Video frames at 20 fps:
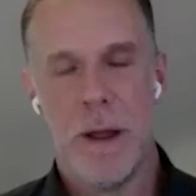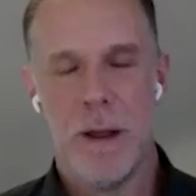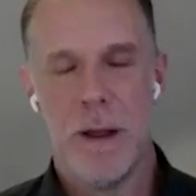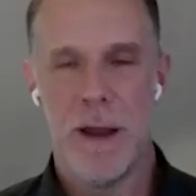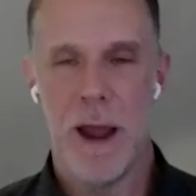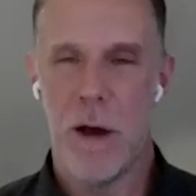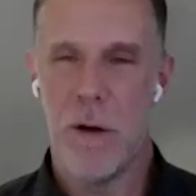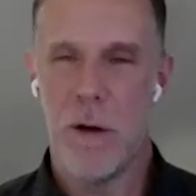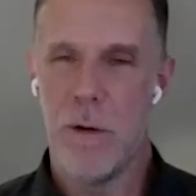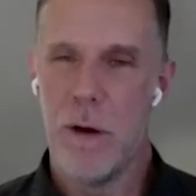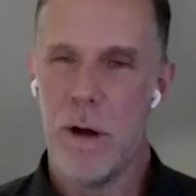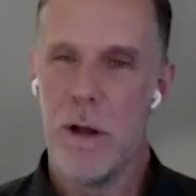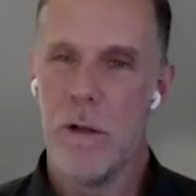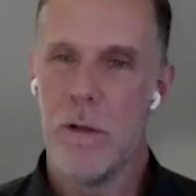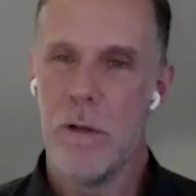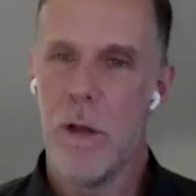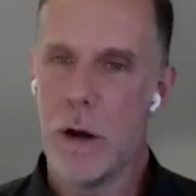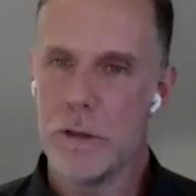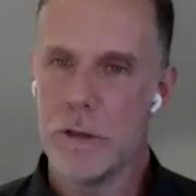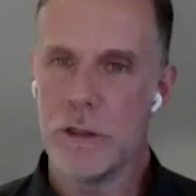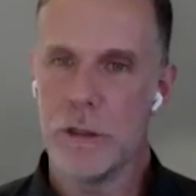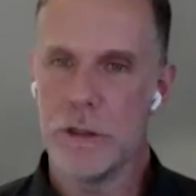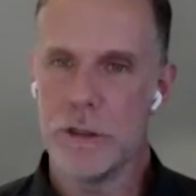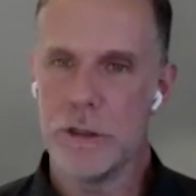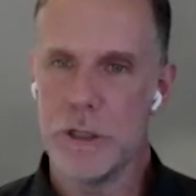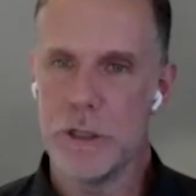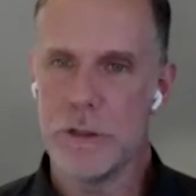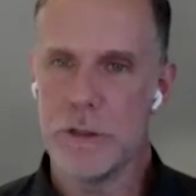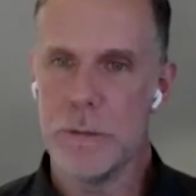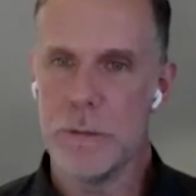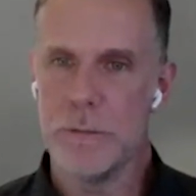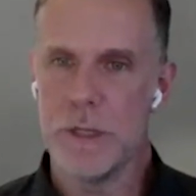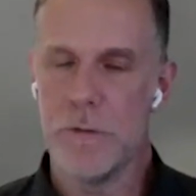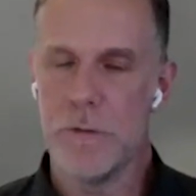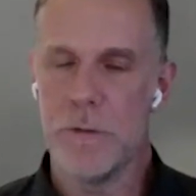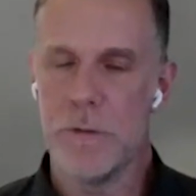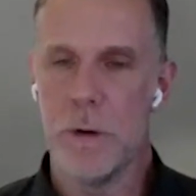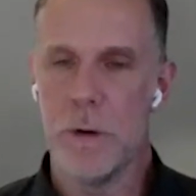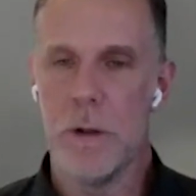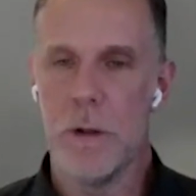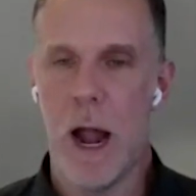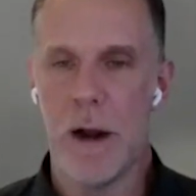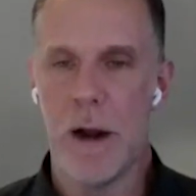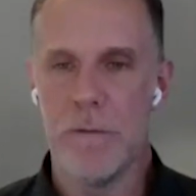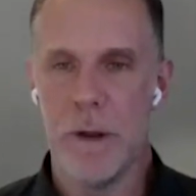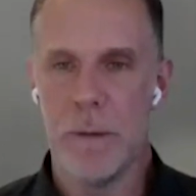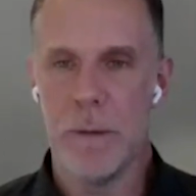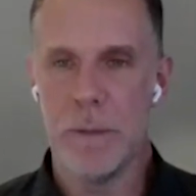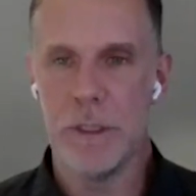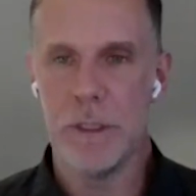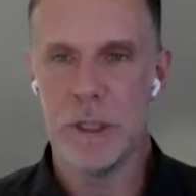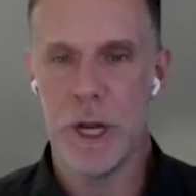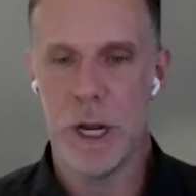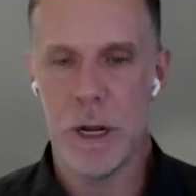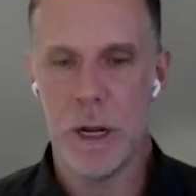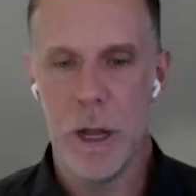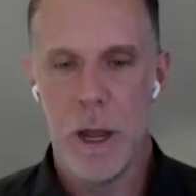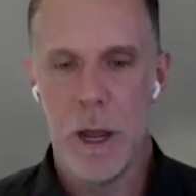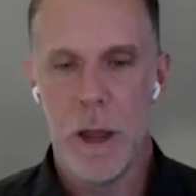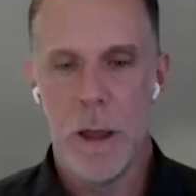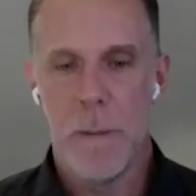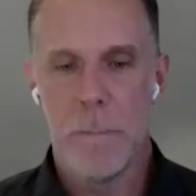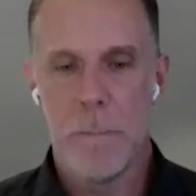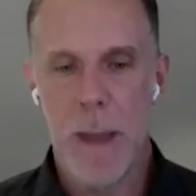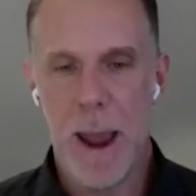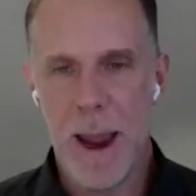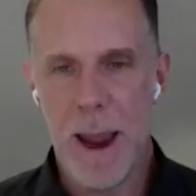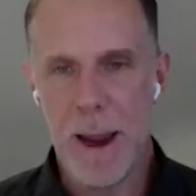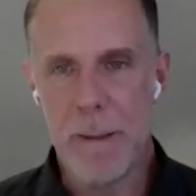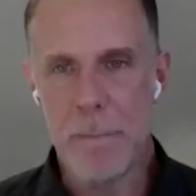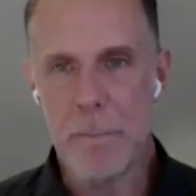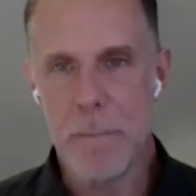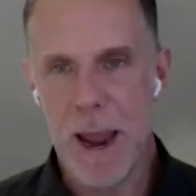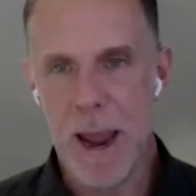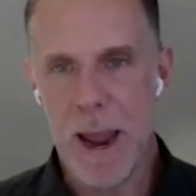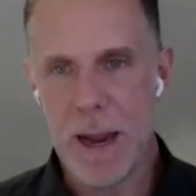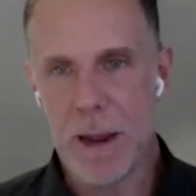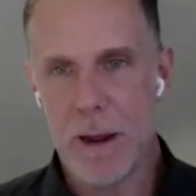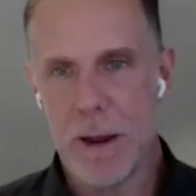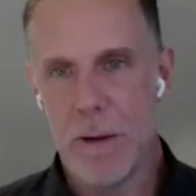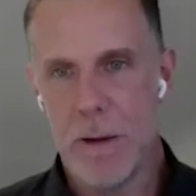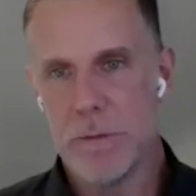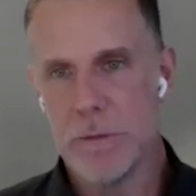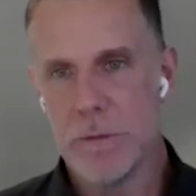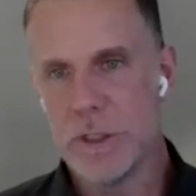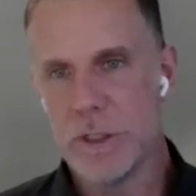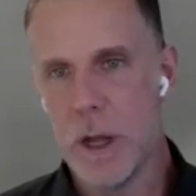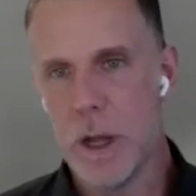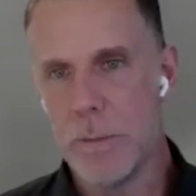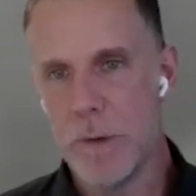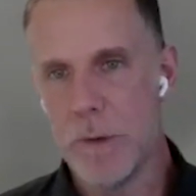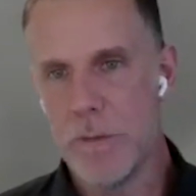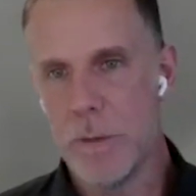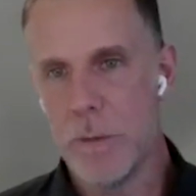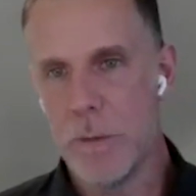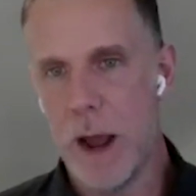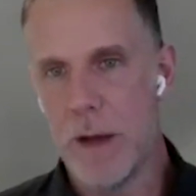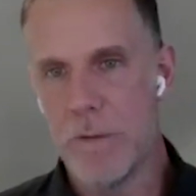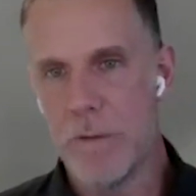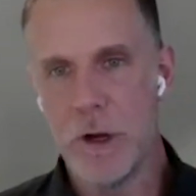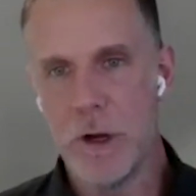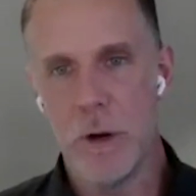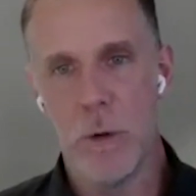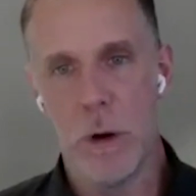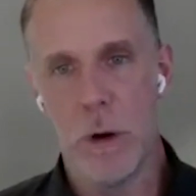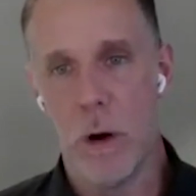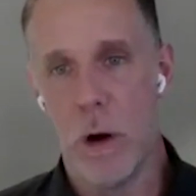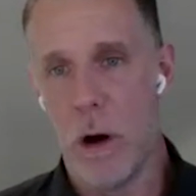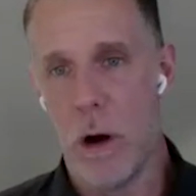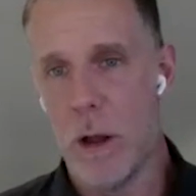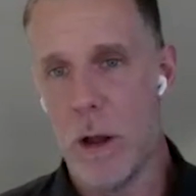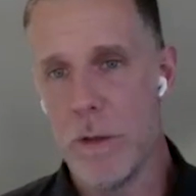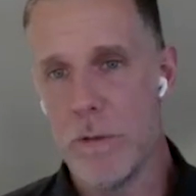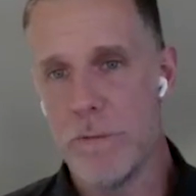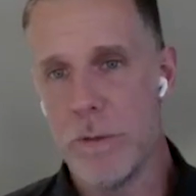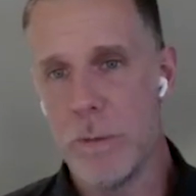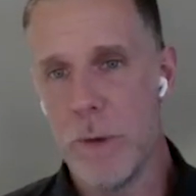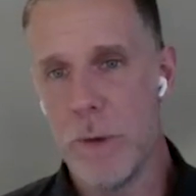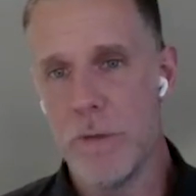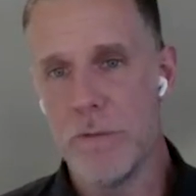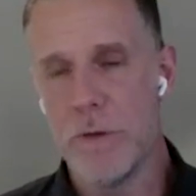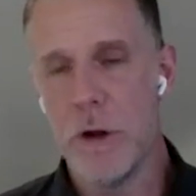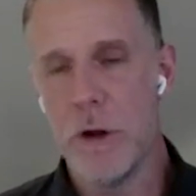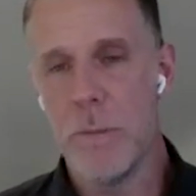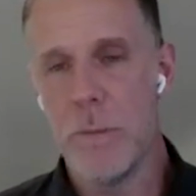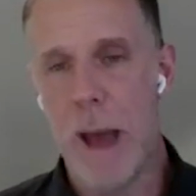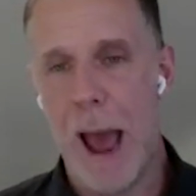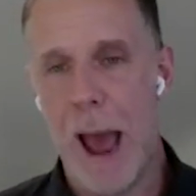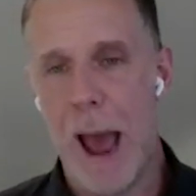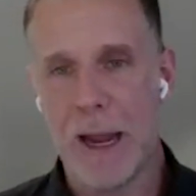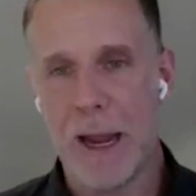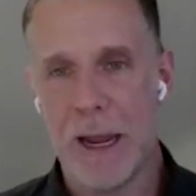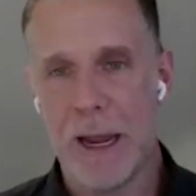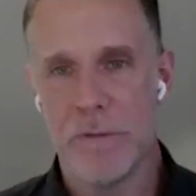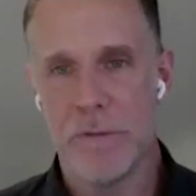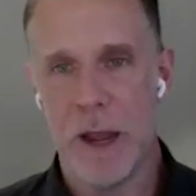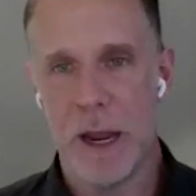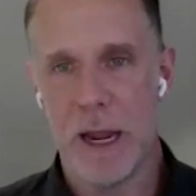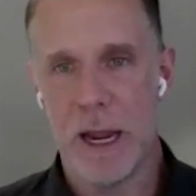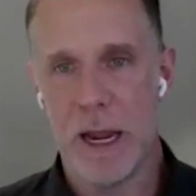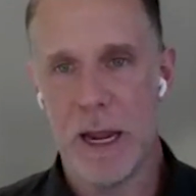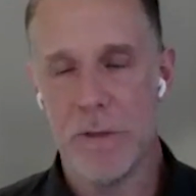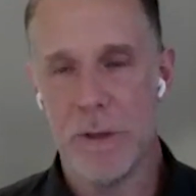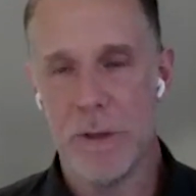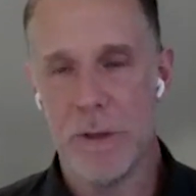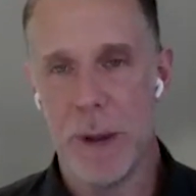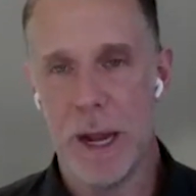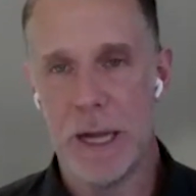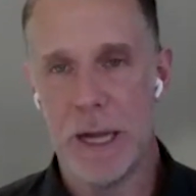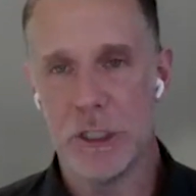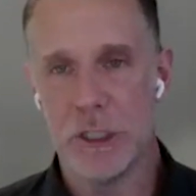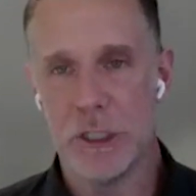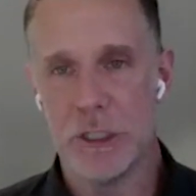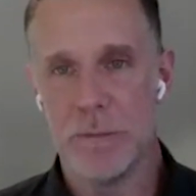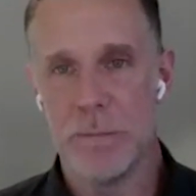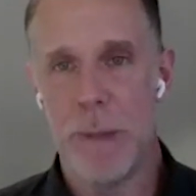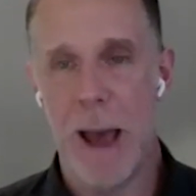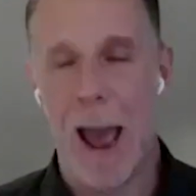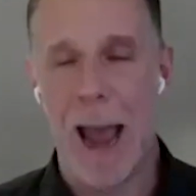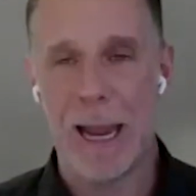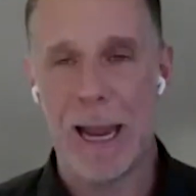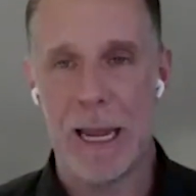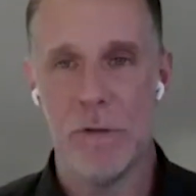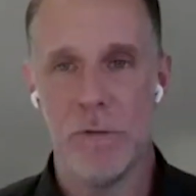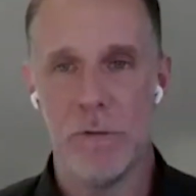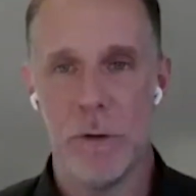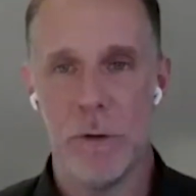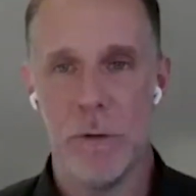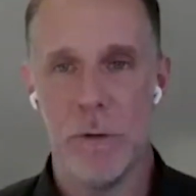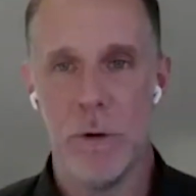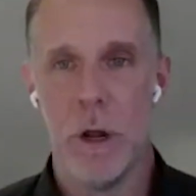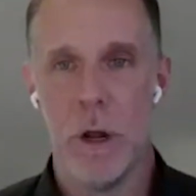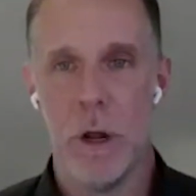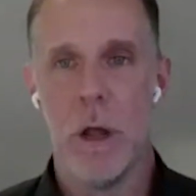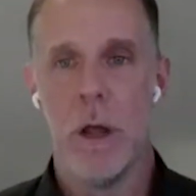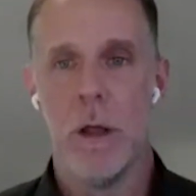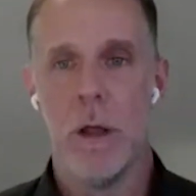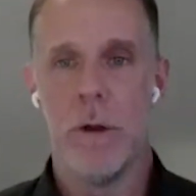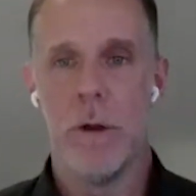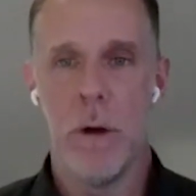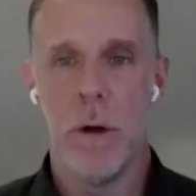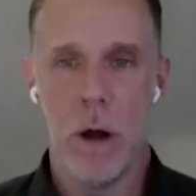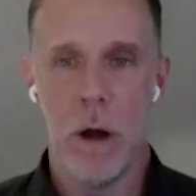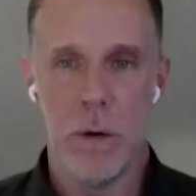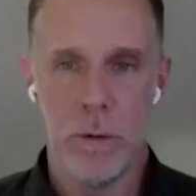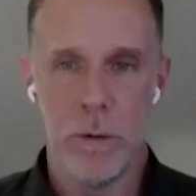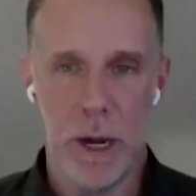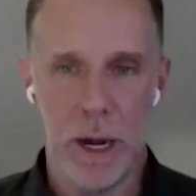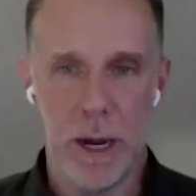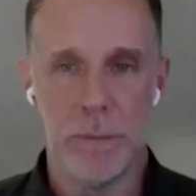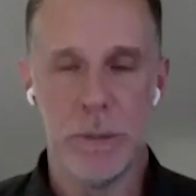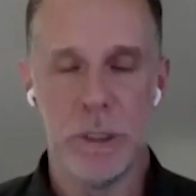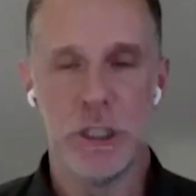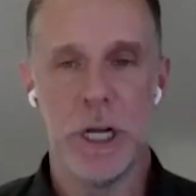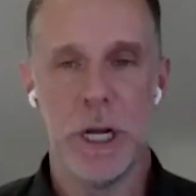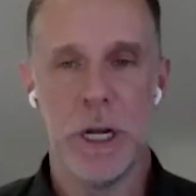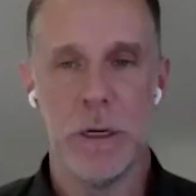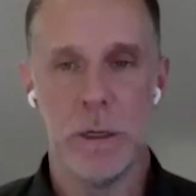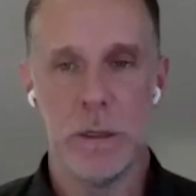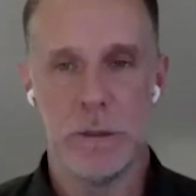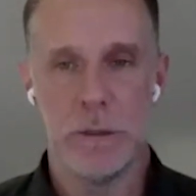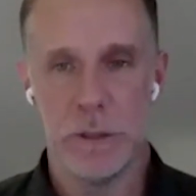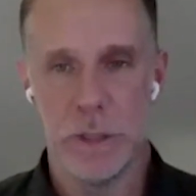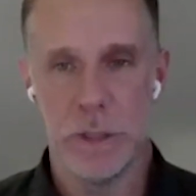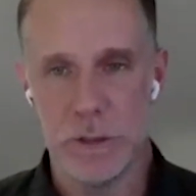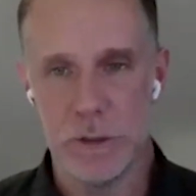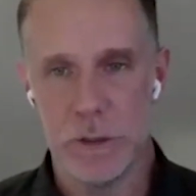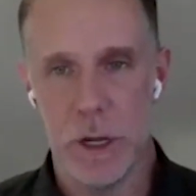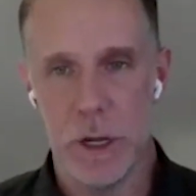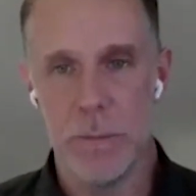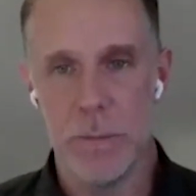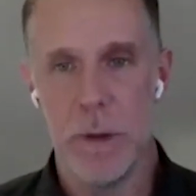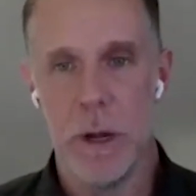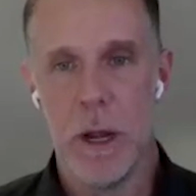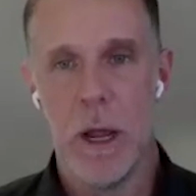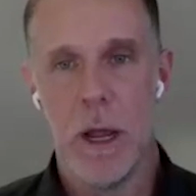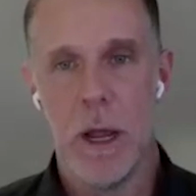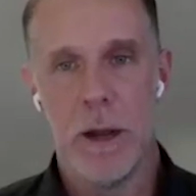Now, larger systems that do a lot of imaging may make some of the revenue or all of the revenue back if they can get the patients back into their own imaging system.